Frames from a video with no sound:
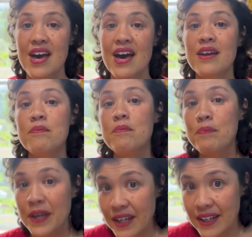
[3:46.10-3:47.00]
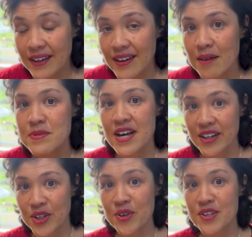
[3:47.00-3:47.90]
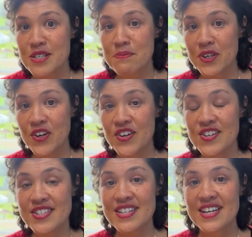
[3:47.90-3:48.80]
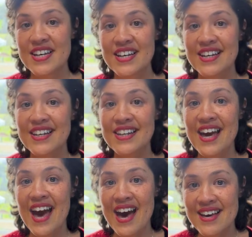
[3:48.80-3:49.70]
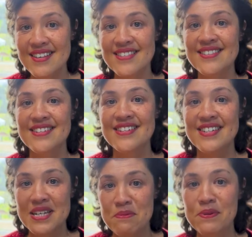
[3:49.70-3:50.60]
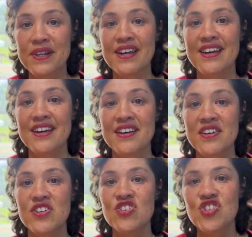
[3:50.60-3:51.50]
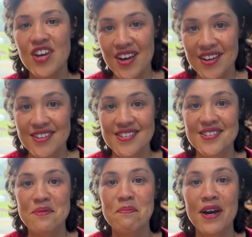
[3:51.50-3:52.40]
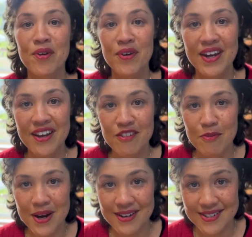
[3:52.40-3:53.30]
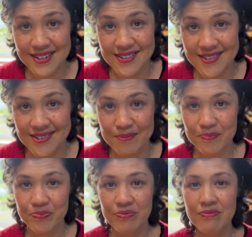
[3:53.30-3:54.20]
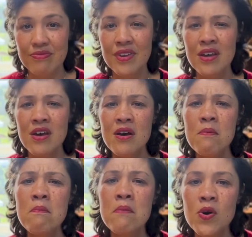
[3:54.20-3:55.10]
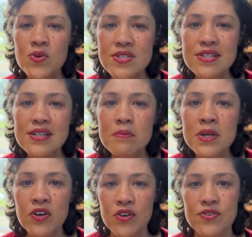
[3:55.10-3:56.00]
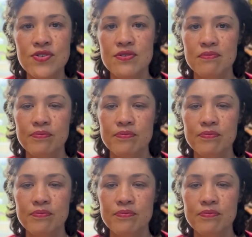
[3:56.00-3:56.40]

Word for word: And B, I'm telling you this because it has deeply changed my creative practice. Mostly because